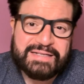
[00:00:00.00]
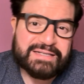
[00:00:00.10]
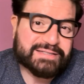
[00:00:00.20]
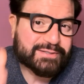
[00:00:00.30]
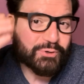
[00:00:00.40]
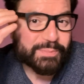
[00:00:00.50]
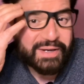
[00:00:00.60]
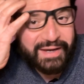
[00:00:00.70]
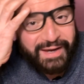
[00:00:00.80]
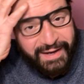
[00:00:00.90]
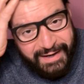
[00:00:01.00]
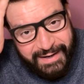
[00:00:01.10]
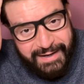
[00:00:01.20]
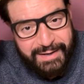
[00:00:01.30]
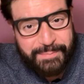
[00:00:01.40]
such as on my
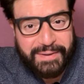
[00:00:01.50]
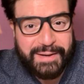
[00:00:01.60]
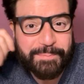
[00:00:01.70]
head, my